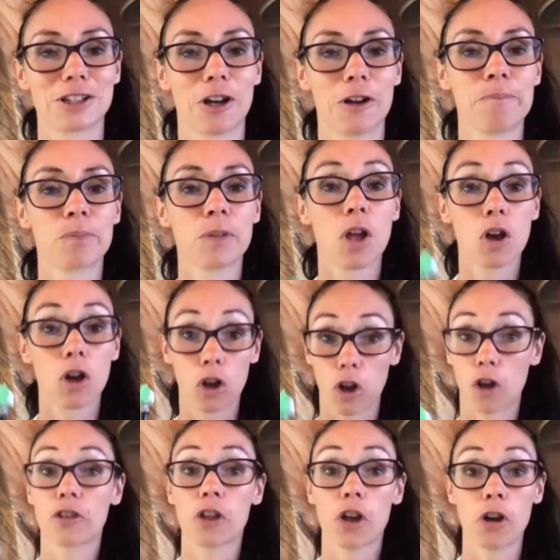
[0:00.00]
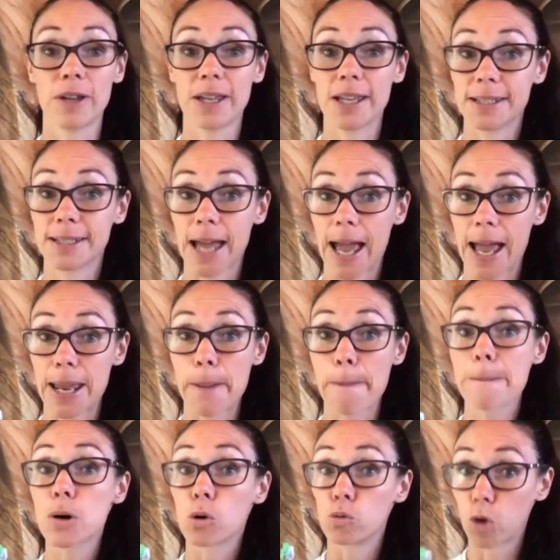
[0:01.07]
So, Klotho is a
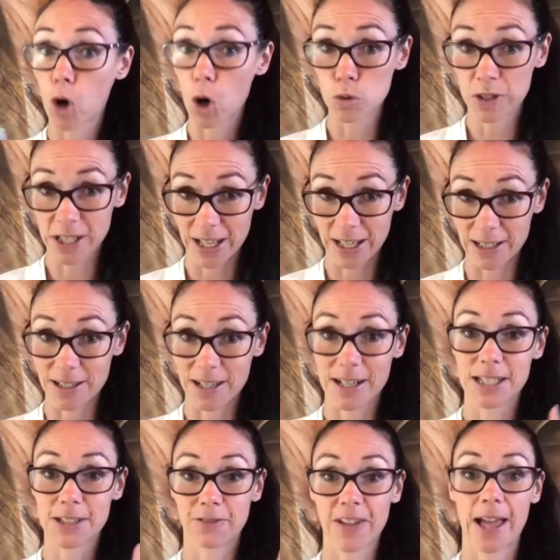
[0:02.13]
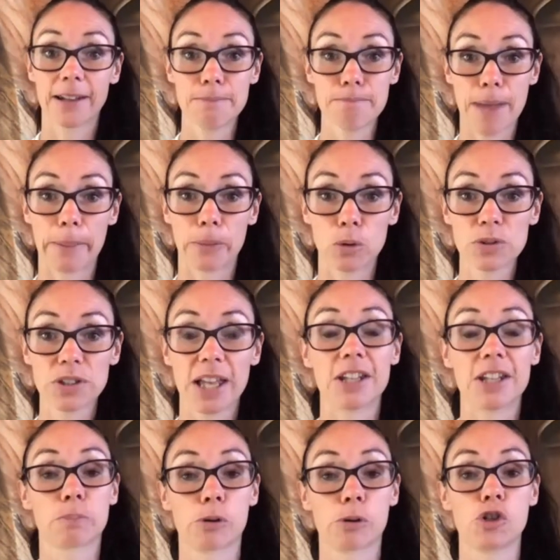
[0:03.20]
protein and it's found in mammals and
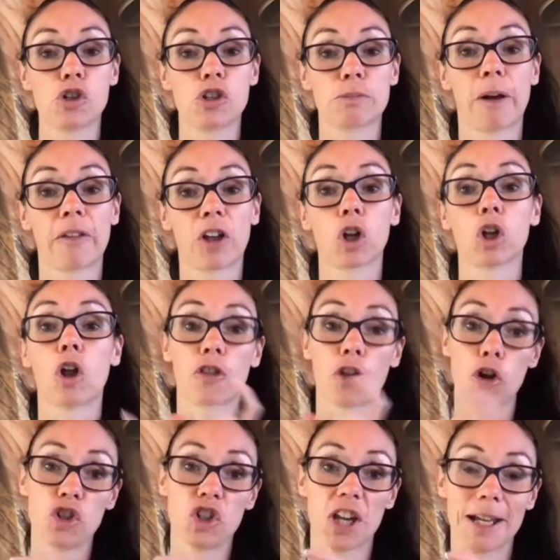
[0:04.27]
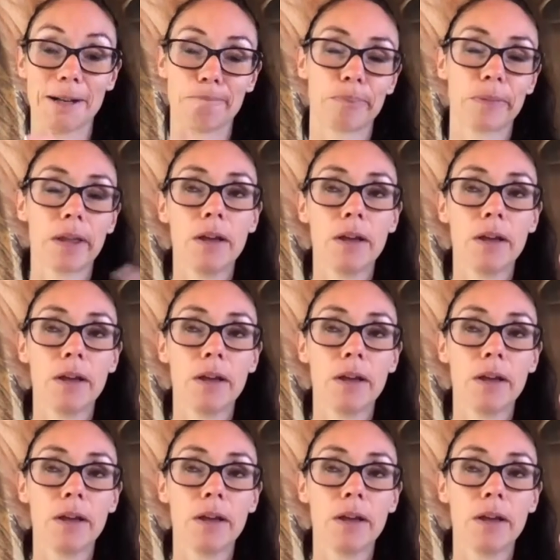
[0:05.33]
it's produced by the klotho gene.